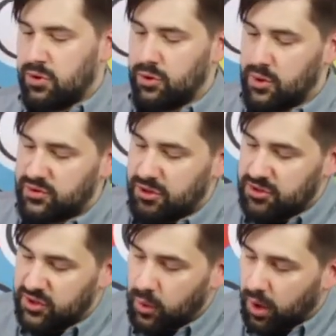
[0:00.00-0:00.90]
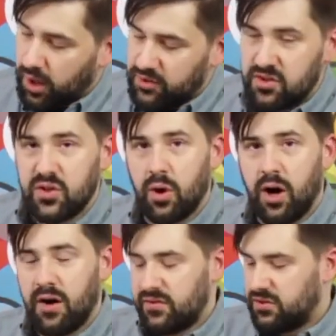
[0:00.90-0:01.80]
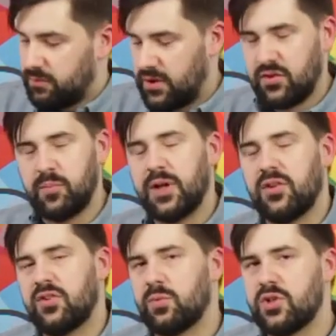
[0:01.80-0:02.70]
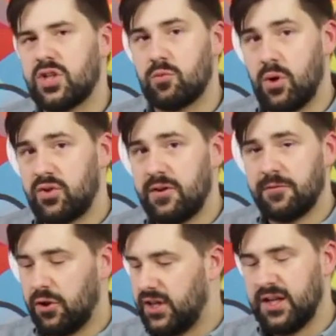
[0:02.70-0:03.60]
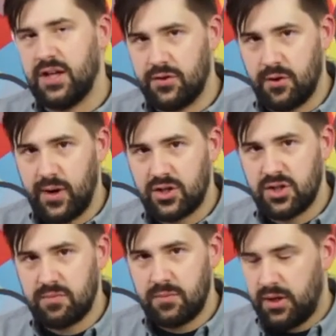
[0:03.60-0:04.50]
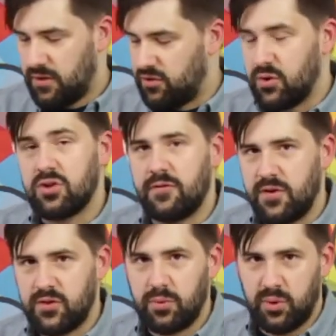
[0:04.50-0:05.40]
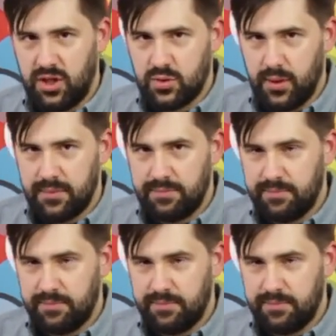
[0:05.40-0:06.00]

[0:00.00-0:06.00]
You'll notice there are 2 ons and 2 offs. That's just because the switch can rotate fully in either direction. There's no difference between each one.